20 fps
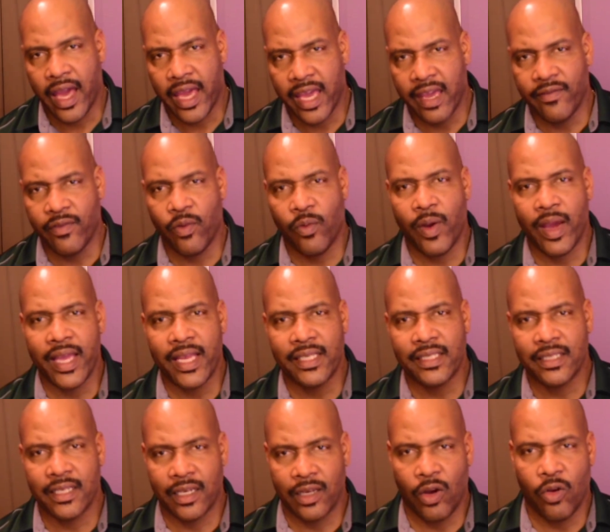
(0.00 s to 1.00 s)
heavy
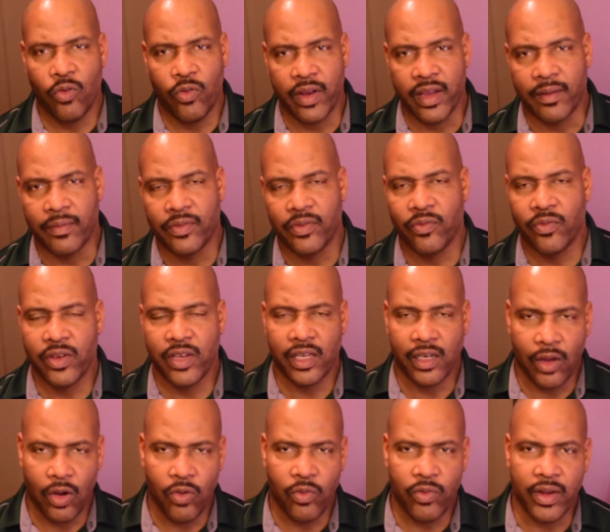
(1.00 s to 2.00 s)
weights, low reps, real
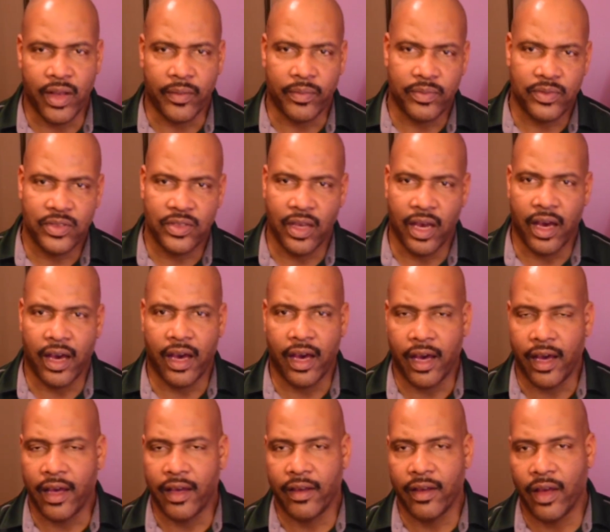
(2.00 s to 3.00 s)
low reps,
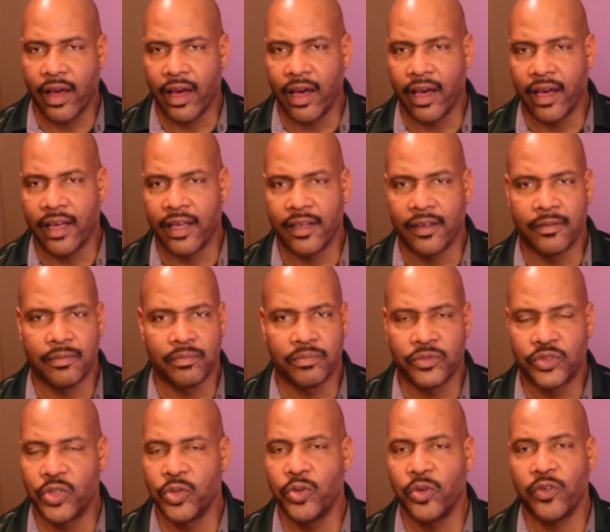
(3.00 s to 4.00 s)

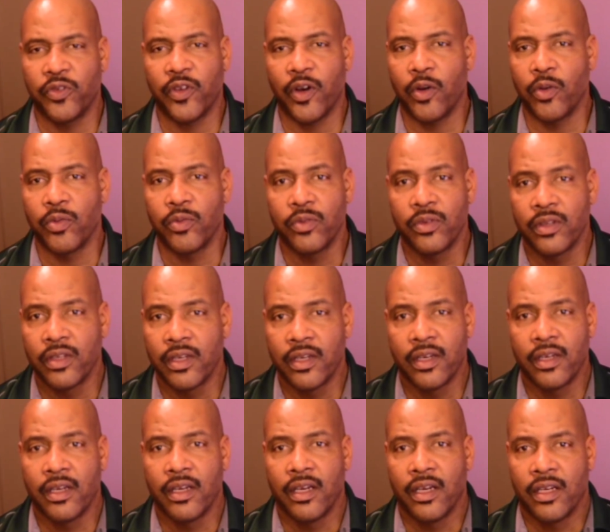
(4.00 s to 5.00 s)
2 to 4,
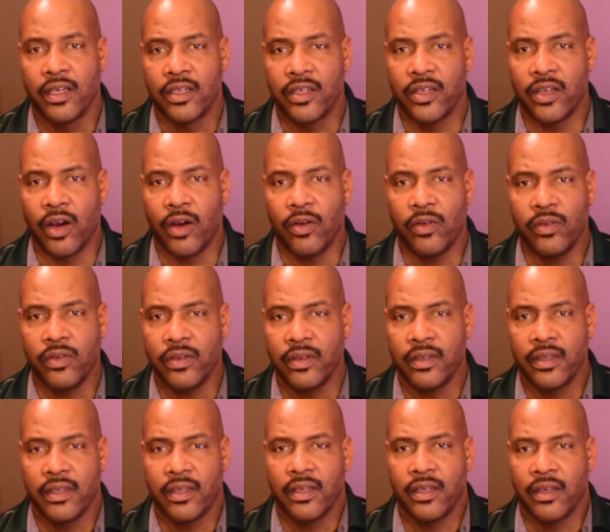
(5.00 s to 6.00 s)
you know,
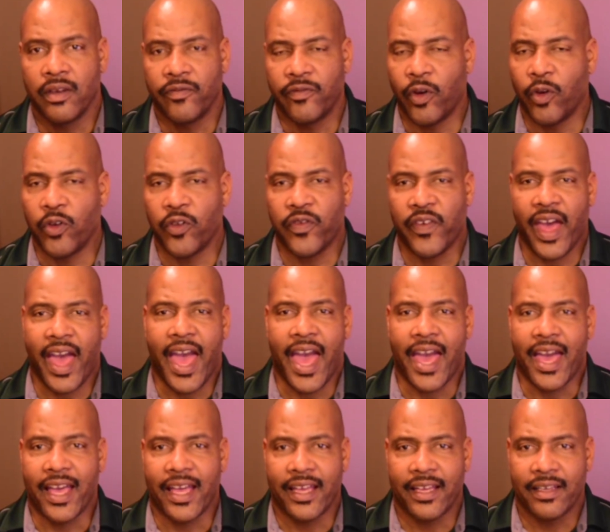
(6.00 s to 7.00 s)
4 to
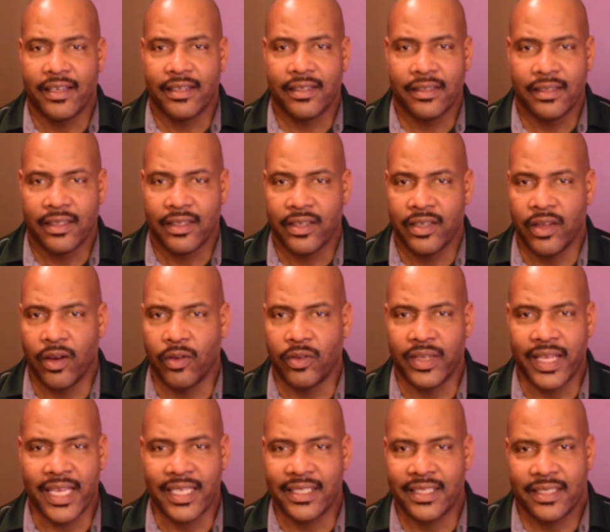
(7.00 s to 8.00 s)
5. You know,
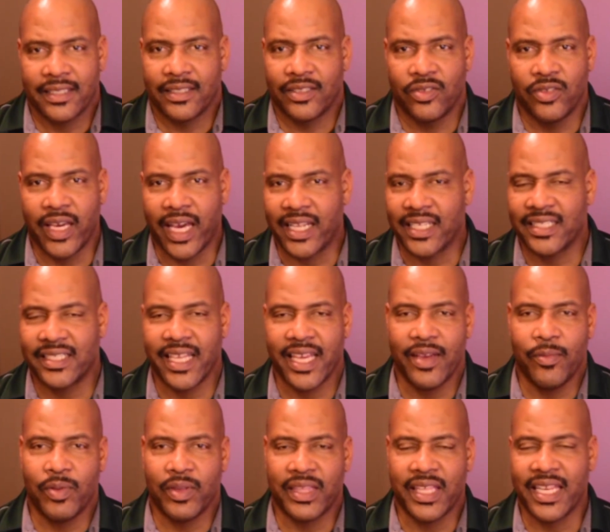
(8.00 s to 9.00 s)
that's, you gotta
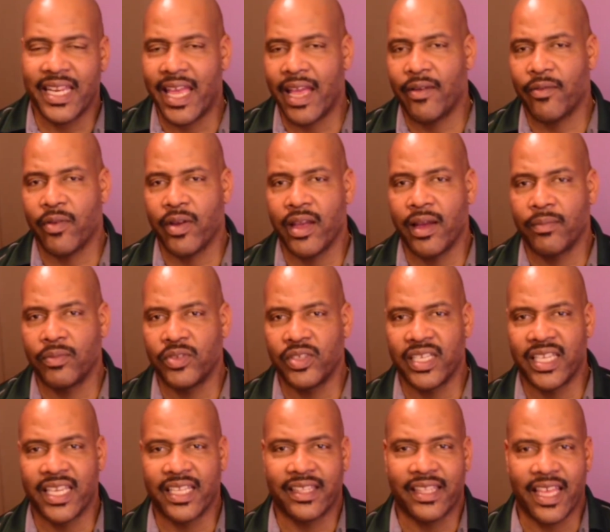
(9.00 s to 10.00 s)
stay within that realm to
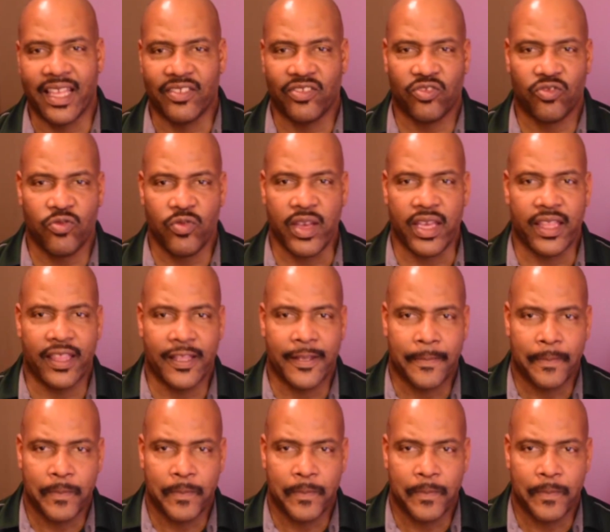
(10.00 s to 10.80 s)
get that strength.